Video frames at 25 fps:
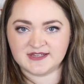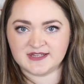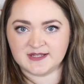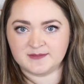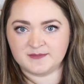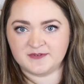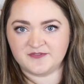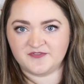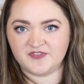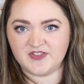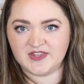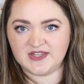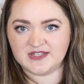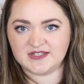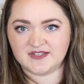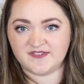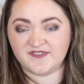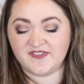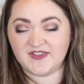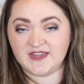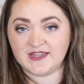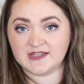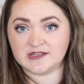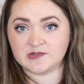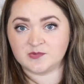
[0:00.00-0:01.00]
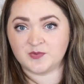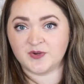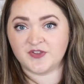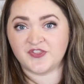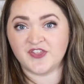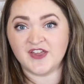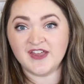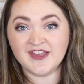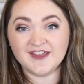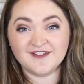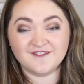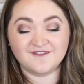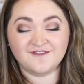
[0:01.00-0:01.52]
some of these things
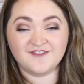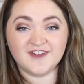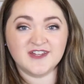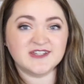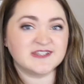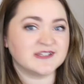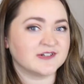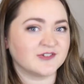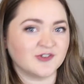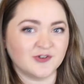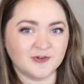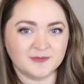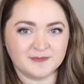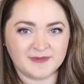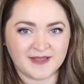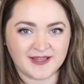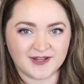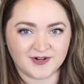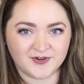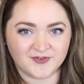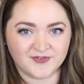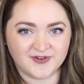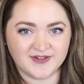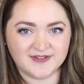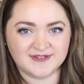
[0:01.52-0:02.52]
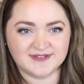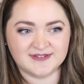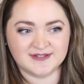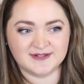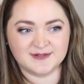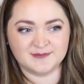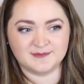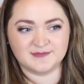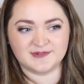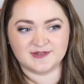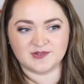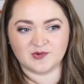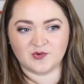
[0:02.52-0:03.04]
with physical
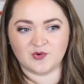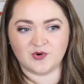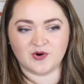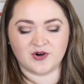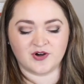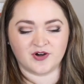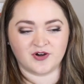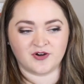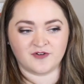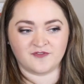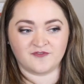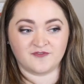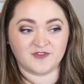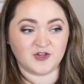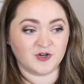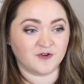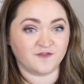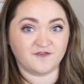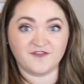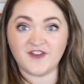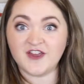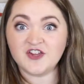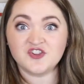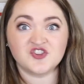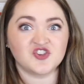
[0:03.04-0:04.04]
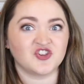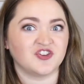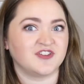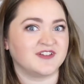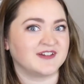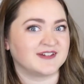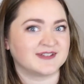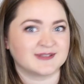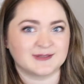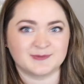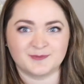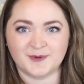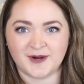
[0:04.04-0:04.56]
mannerisms or you know facial
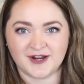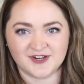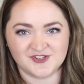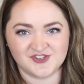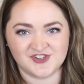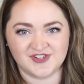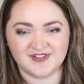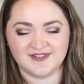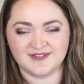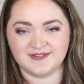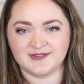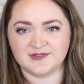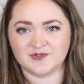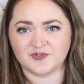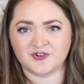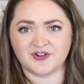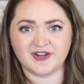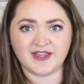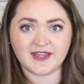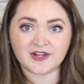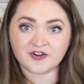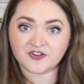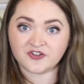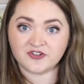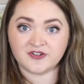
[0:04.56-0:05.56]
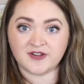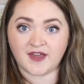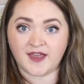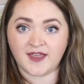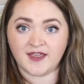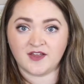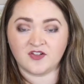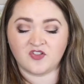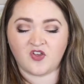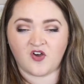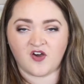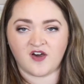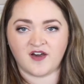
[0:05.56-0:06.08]
expressions or inner
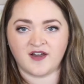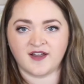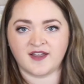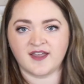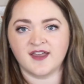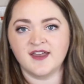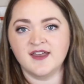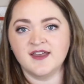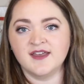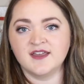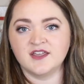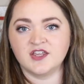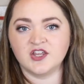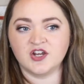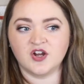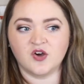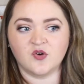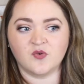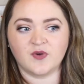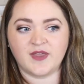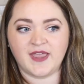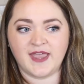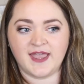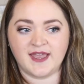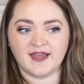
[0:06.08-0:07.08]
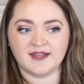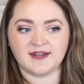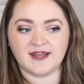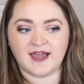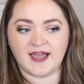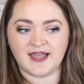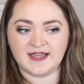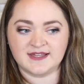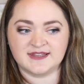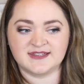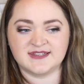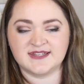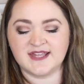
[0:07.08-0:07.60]
dialogue you know can
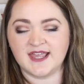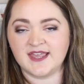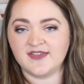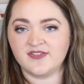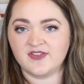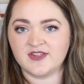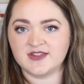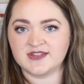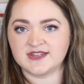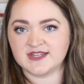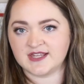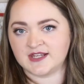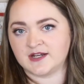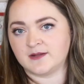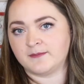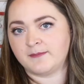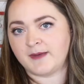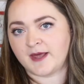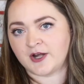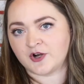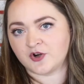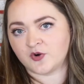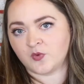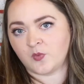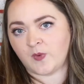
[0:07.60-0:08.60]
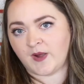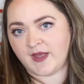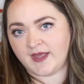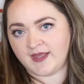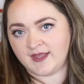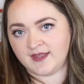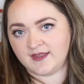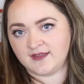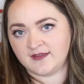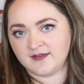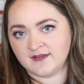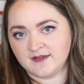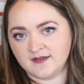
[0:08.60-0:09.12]
i say this in a better
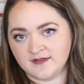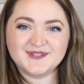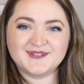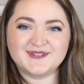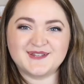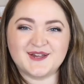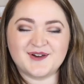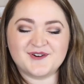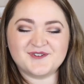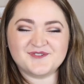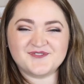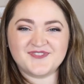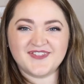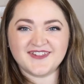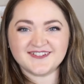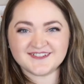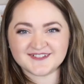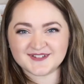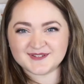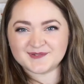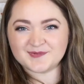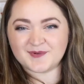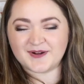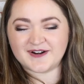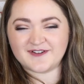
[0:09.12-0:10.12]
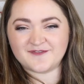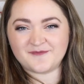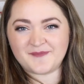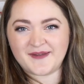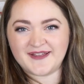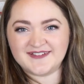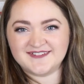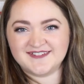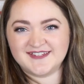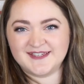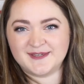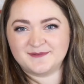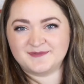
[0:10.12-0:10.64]
way so this is one of
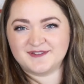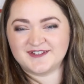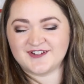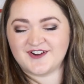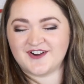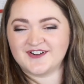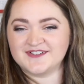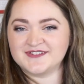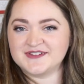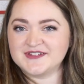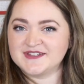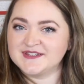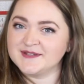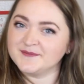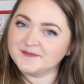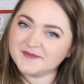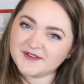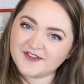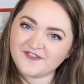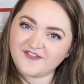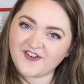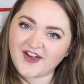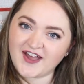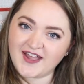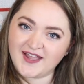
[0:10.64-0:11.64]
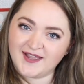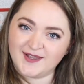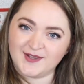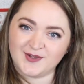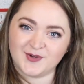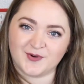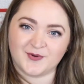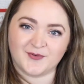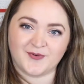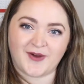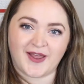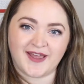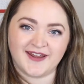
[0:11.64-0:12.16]
my tips on simplifying
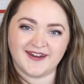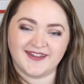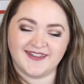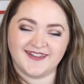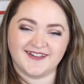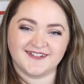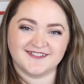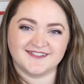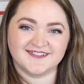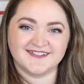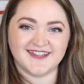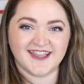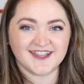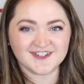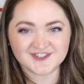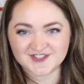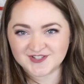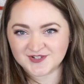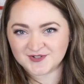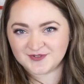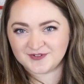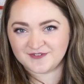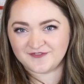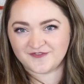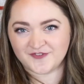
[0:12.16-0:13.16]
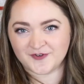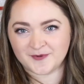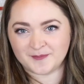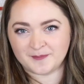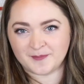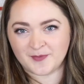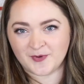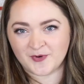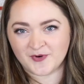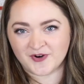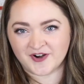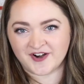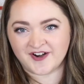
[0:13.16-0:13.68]
your writing. Stay tuned for
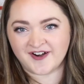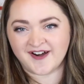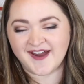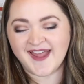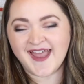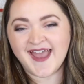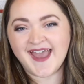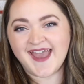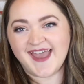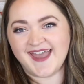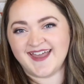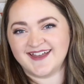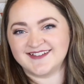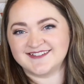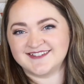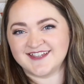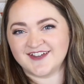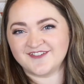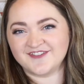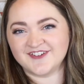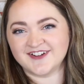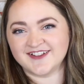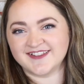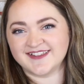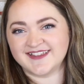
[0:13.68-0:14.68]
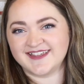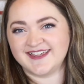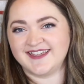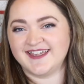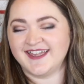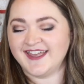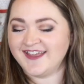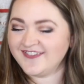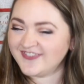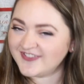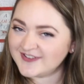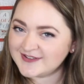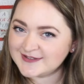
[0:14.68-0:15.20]
more and definitely
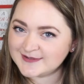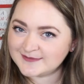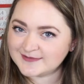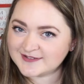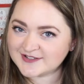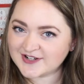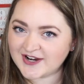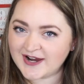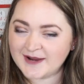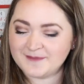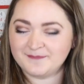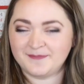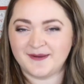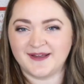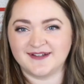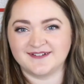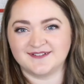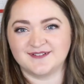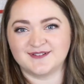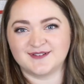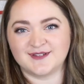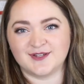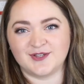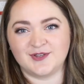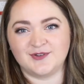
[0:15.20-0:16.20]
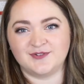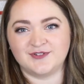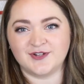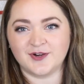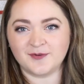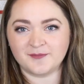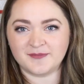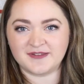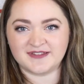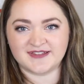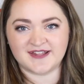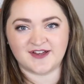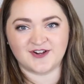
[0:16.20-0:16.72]
hit the subscribe button so you
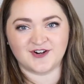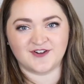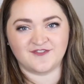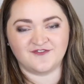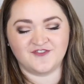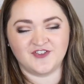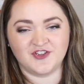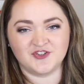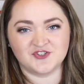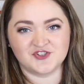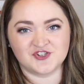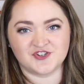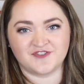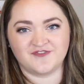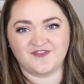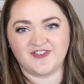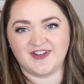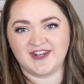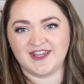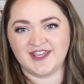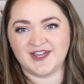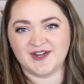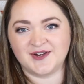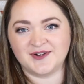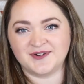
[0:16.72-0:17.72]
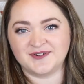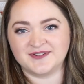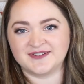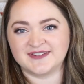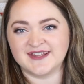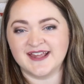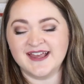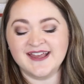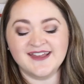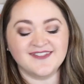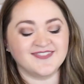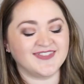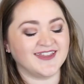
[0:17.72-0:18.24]
don't miss out on future
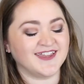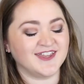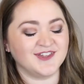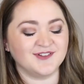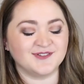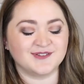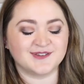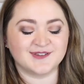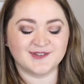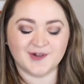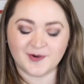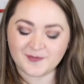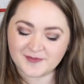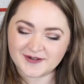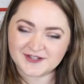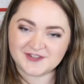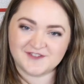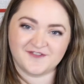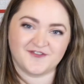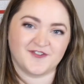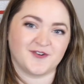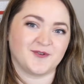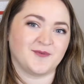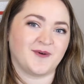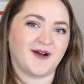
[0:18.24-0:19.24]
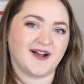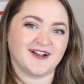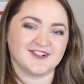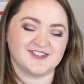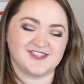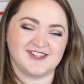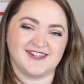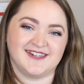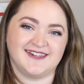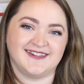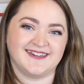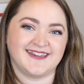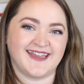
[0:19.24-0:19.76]
videos. Thank you so much for
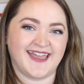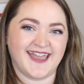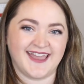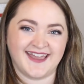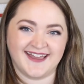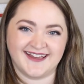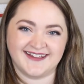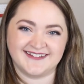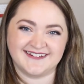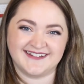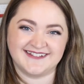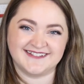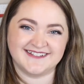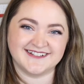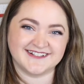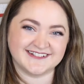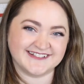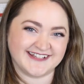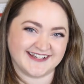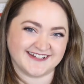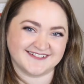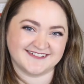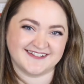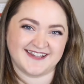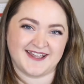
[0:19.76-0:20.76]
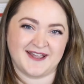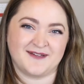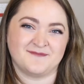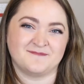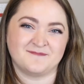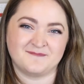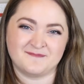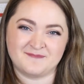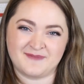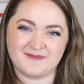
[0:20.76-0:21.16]
watching and until next time,